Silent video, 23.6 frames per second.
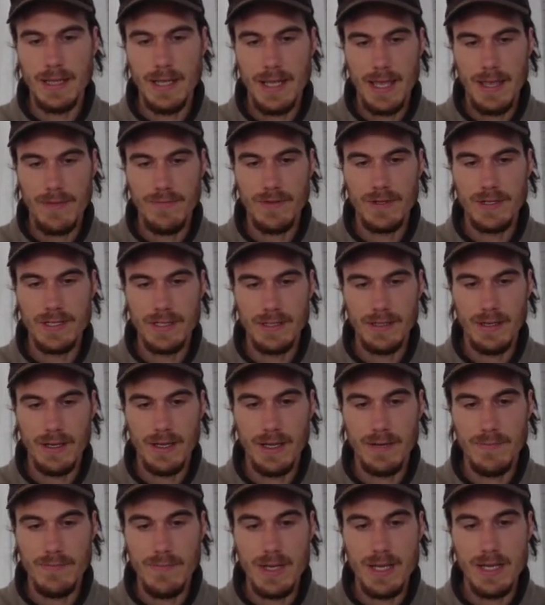they have the
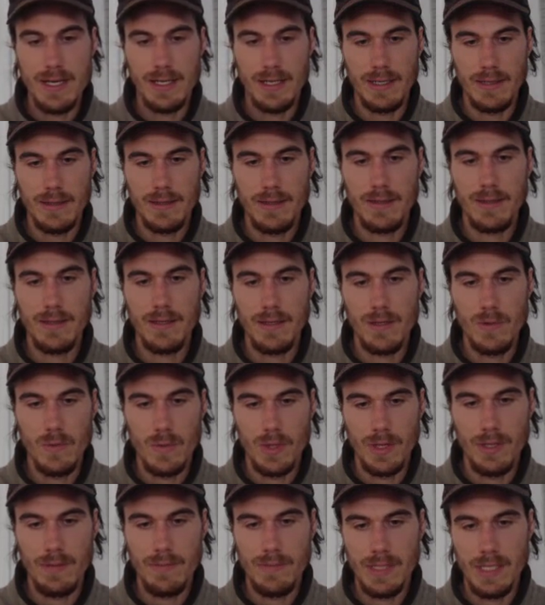desired meaning that
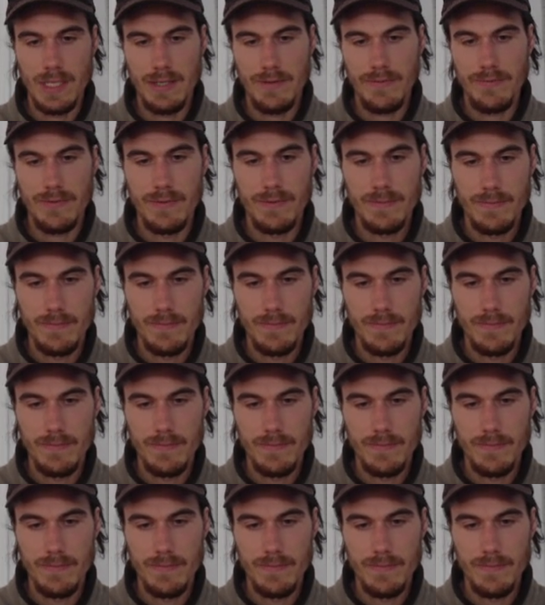you want them to have.